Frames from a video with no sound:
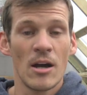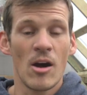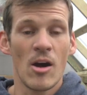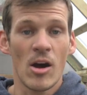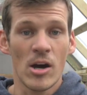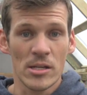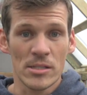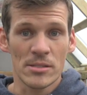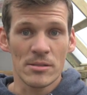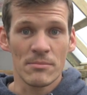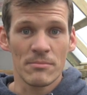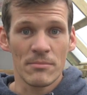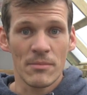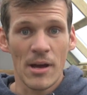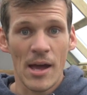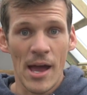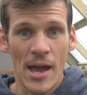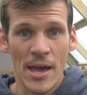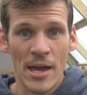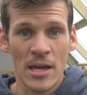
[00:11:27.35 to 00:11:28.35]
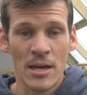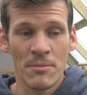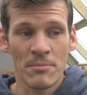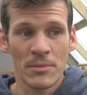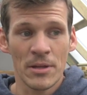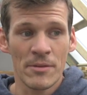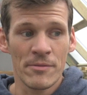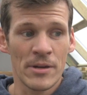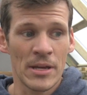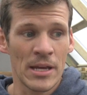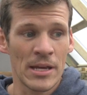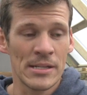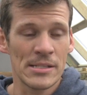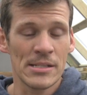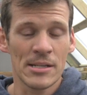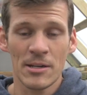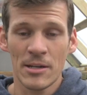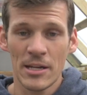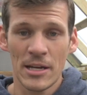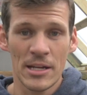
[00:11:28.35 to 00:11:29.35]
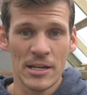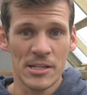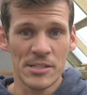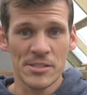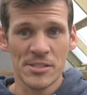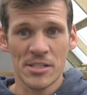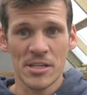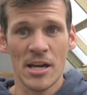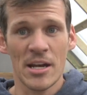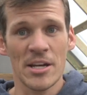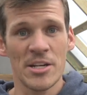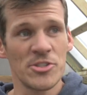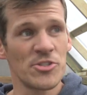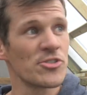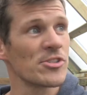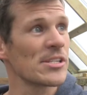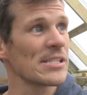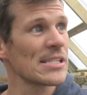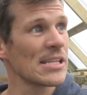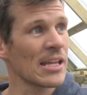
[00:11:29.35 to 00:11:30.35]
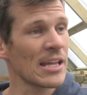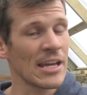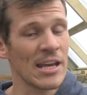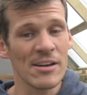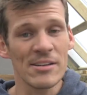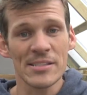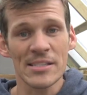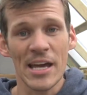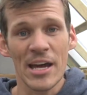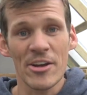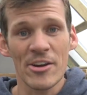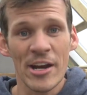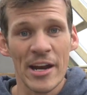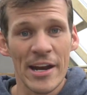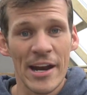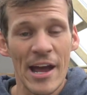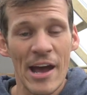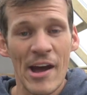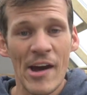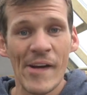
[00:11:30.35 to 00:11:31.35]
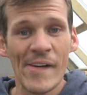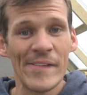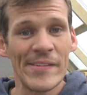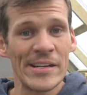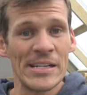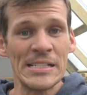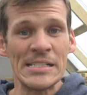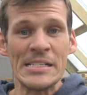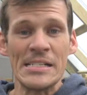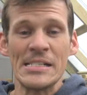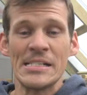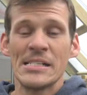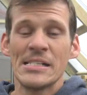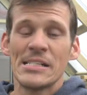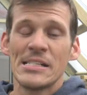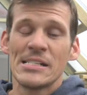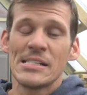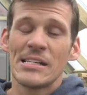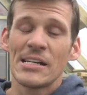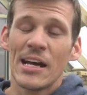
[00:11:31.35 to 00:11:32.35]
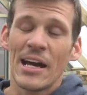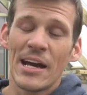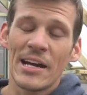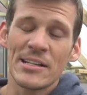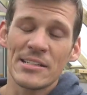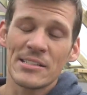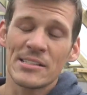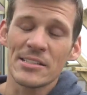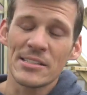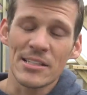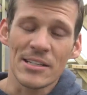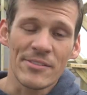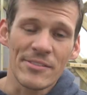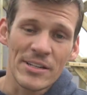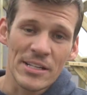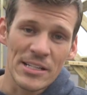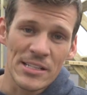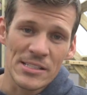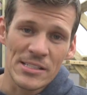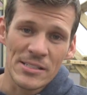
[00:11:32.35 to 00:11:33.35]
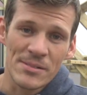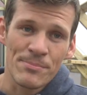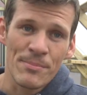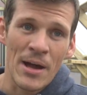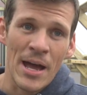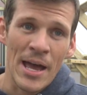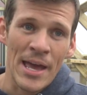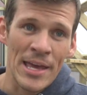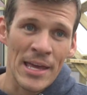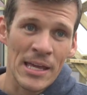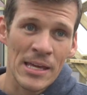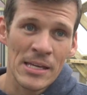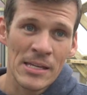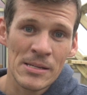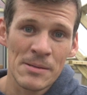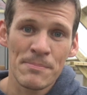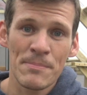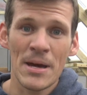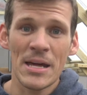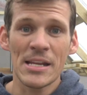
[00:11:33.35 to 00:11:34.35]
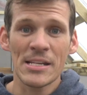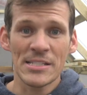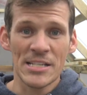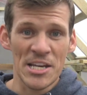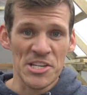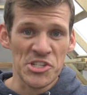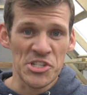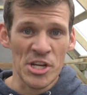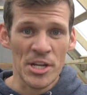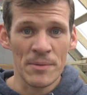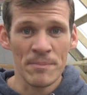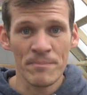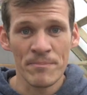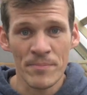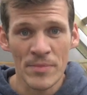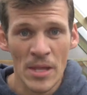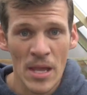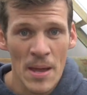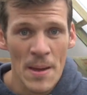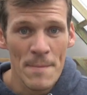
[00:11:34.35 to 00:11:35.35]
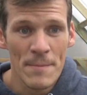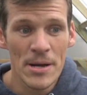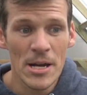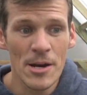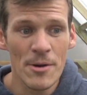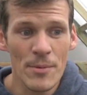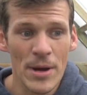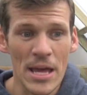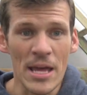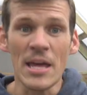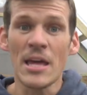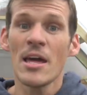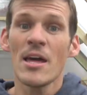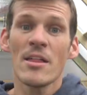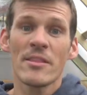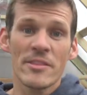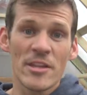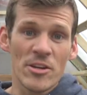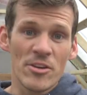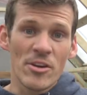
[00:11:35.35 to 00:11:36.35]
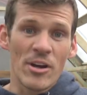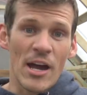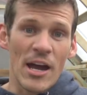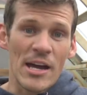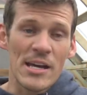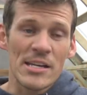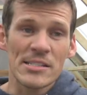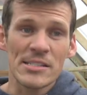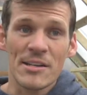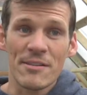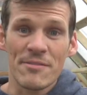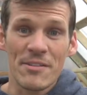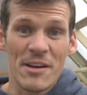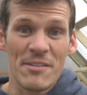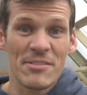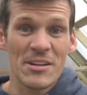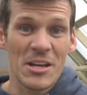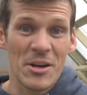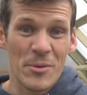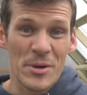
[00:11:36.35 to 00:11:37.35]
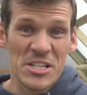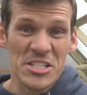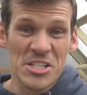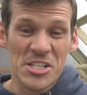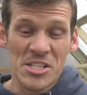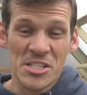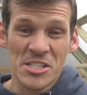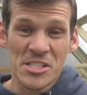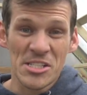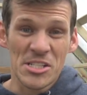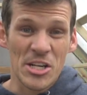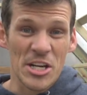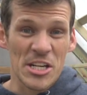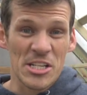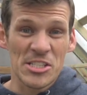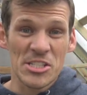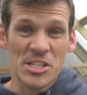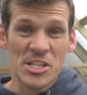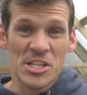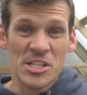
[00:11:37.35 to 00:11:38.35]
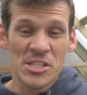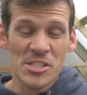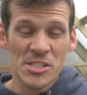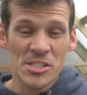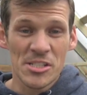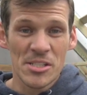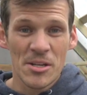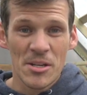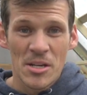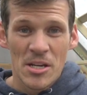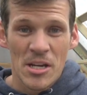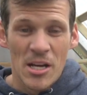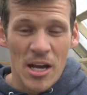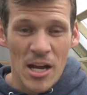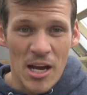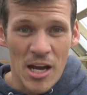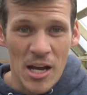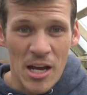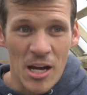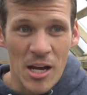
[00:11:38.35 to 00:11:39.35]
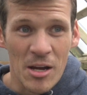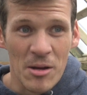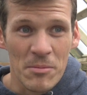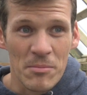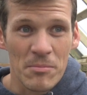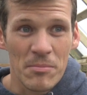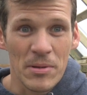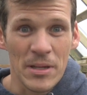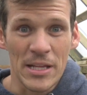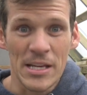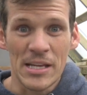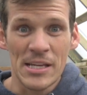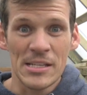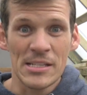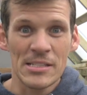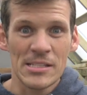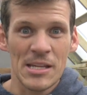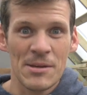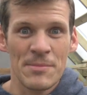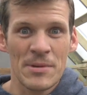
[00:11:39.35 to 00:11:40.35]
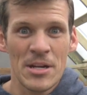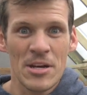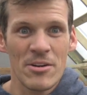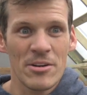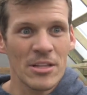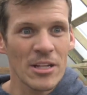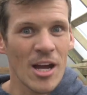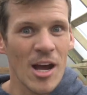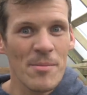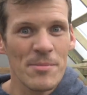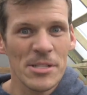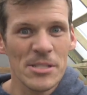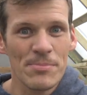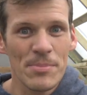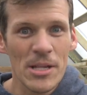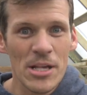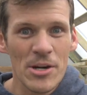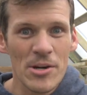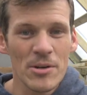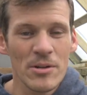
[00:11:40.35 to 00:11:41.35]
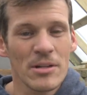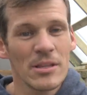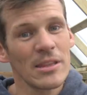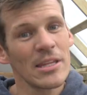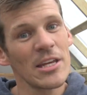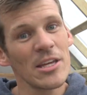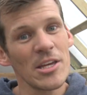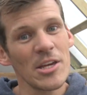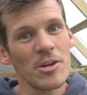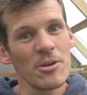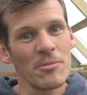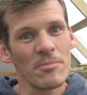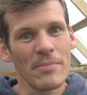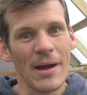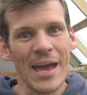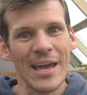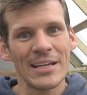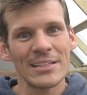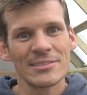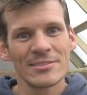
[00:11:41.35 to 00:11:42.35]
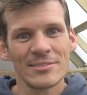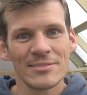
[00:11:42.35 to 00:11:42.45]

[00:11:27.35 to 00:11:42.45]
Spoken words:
awesome. I am loving it, and it's kind of drizzling outside right now and I just love it. It is my meditation. But anyway, thank you guys. If you have any questions or concerns, please let me know in the comments below. Thank you. Bye.